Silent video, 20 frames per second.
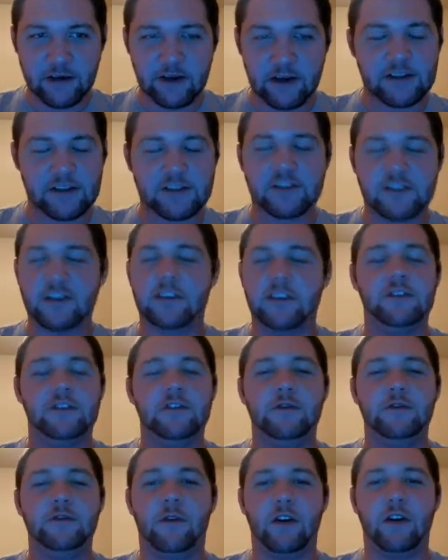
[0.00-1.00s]
I can start a
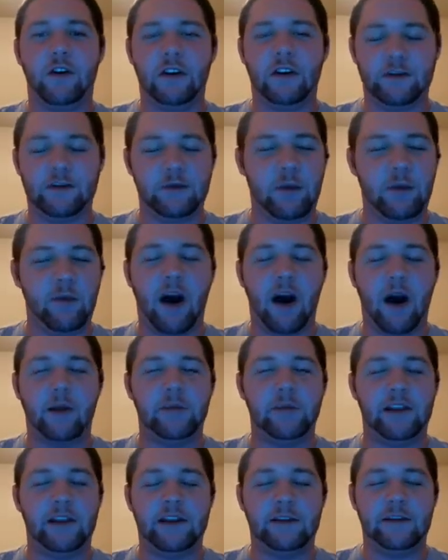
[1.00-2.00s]
new world and
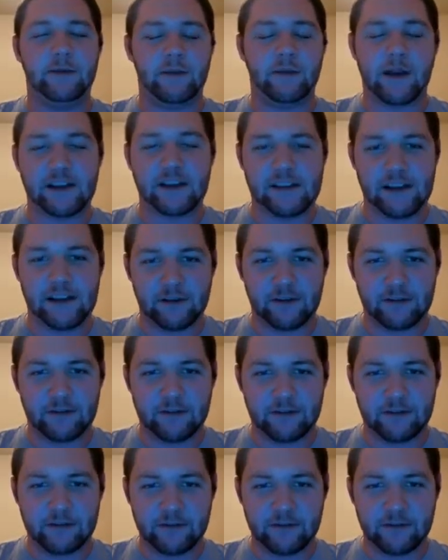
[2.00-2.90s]
repopulate with myself.